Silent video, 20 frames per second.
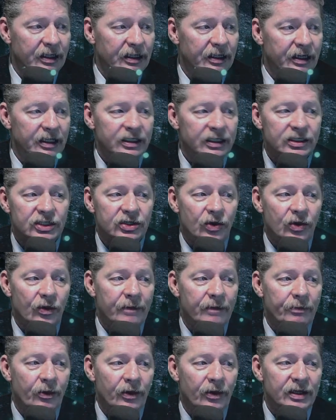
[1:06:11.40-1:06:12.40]
This story
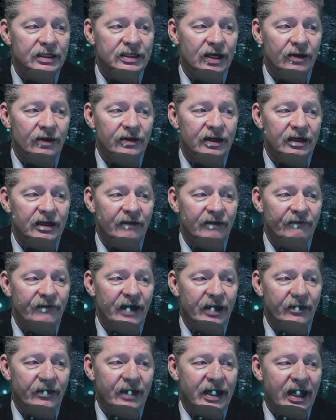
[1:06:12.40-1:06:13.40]
points out that the
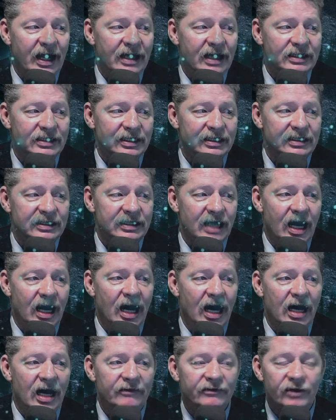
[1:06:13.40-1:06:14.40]
very essence
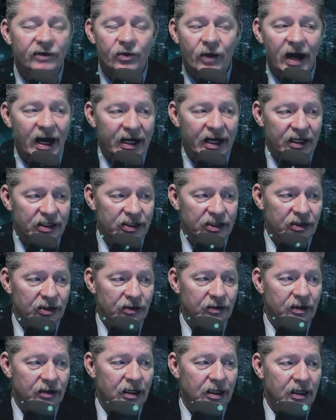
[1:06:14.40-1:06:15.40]
of
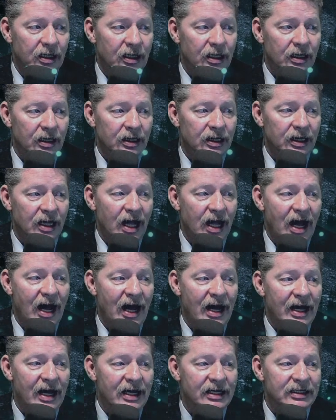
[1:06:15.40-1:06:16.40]
gratitude
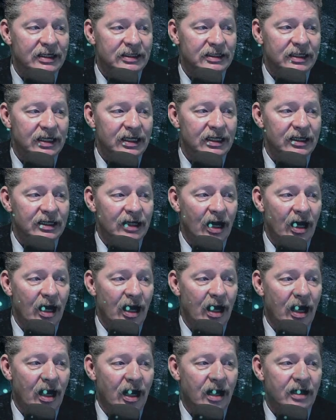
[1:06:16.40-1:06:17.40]
lies in the
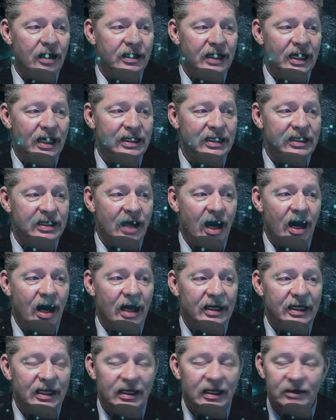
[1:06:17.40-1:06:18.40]
heart and
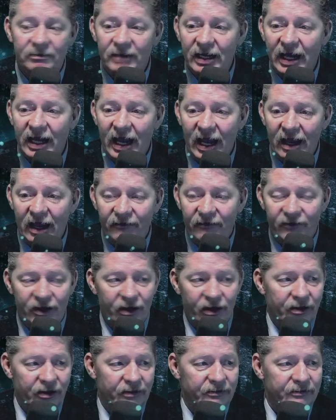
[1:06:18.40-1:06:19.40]
not in
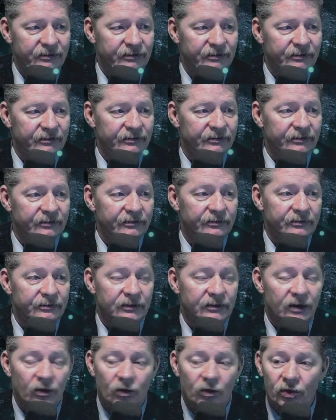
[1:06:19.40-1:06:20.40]
behavior.
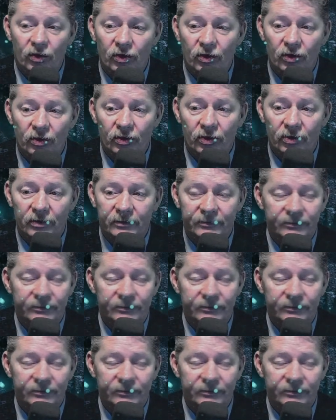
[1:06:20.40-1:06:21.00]
Whoa.